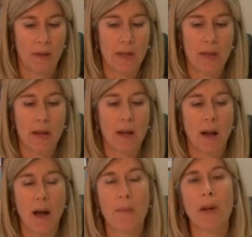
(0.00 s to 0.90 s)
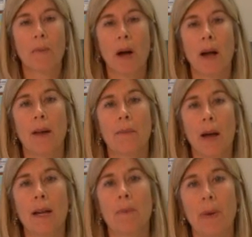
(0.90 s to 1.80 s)
The Hummock Pond
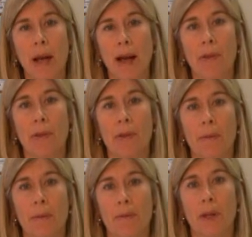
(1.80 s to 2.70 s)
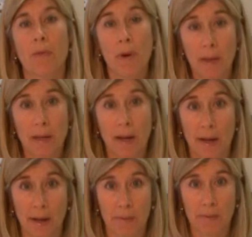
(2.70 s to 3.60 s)
Bike Path ribbon
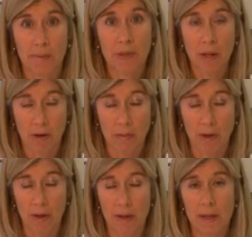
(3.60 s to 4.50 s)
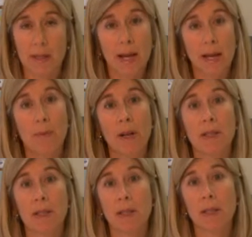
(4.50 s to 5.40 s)
cutting ceremony is taking
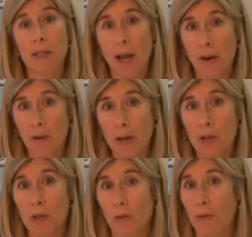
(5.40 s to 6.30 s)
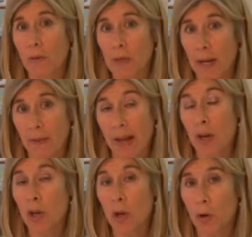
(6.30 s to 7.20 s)
place this Saturday, June 15th at
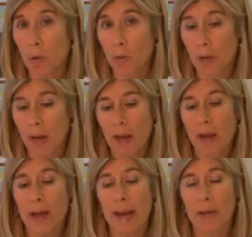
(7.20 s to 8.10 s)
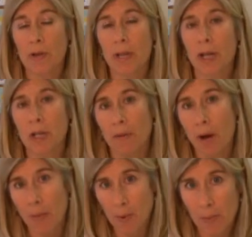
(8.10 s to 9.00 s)
noon, intersection of
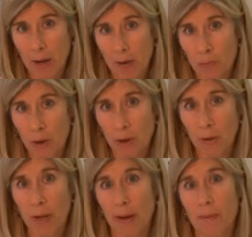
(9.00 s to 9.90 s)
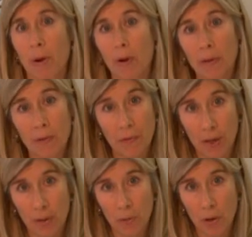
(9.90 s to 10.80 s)
Hummock Pond Road and Bartlett
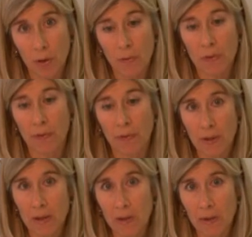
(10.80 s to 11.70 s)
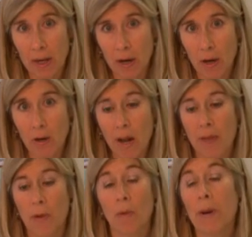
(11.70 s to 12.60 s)
Farm Road. There's a field there.
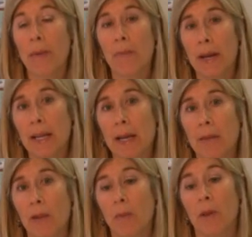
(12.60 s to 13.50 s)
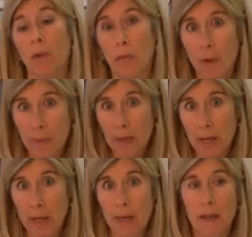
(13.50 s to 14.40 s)
There will be a picnic. There will be the ribbon
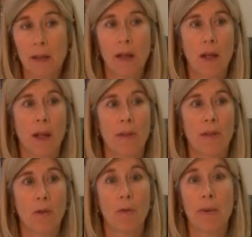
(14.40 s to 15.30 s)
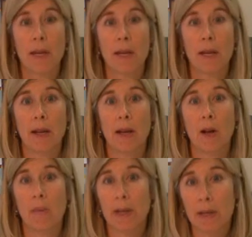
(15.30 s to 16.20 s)
cutting. There will be
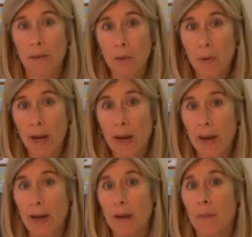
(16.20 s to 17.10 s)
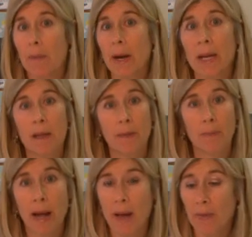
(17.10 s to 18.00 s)
helmet giveaway, bike
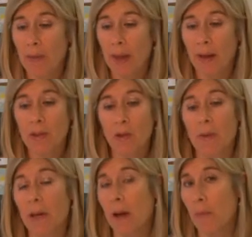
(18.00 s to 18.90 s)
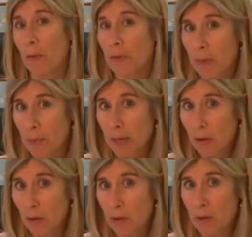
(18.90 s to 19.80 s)
path things. There will be a couple of
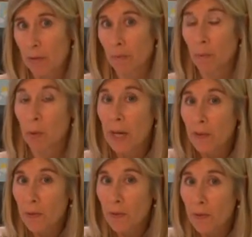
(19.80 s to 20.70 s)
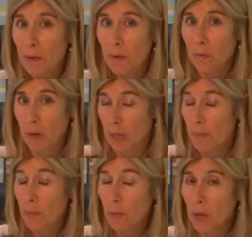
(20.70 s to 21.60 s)
speakers. Brief. We're going to
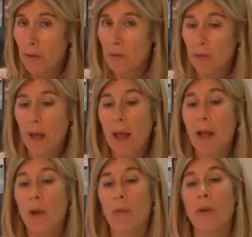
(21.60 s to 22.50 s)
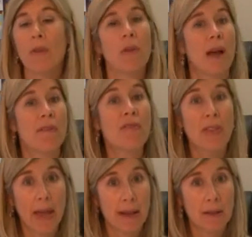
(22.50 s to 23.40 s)
keep it brief. With a lot of
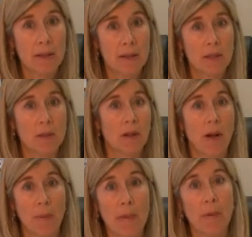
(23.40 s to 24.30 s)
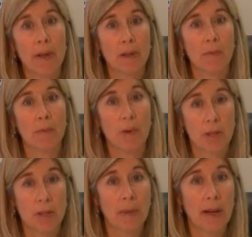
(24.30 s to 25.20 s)
thanks to all the people that can
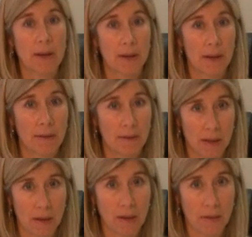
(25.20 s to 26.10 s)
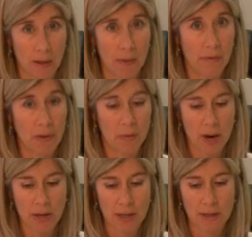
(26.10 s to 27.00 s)
participated in the in the development of this
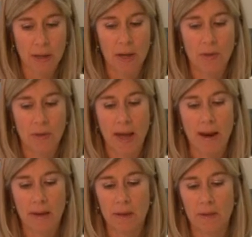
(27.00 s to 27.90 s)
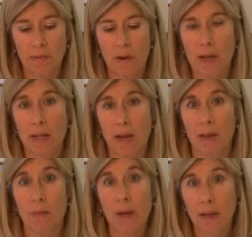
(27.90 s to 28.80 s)
project. So that is very
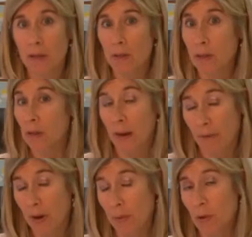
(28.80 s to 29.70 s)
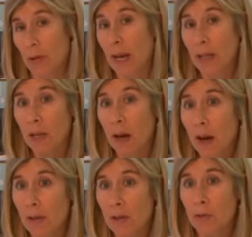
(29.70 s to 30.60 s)
exciting. The picnic is going to have hamburgers and hot
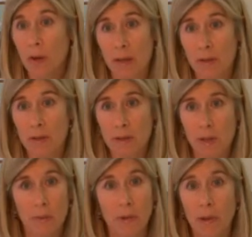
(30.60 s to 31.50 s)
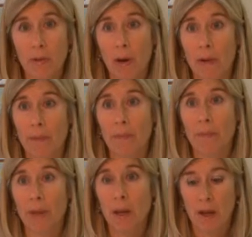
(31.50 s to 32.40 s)
dogs, drinks. It's going to be really great.
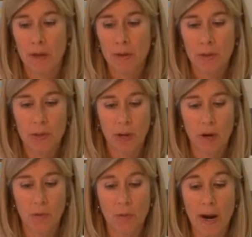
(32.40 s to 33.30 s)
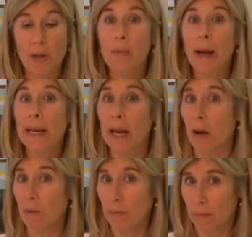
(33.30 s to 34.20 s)
So ride your bike
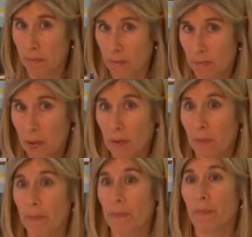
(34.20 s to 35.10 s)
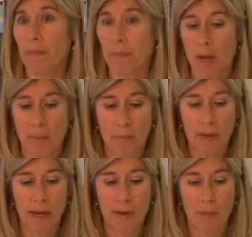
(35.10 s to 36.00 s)
out, too. Good idea. I'm
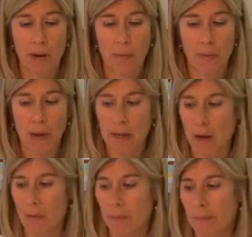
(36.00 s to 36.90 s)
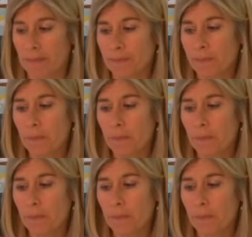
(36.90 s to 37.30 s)
planning on riding my bike We'll out. be there.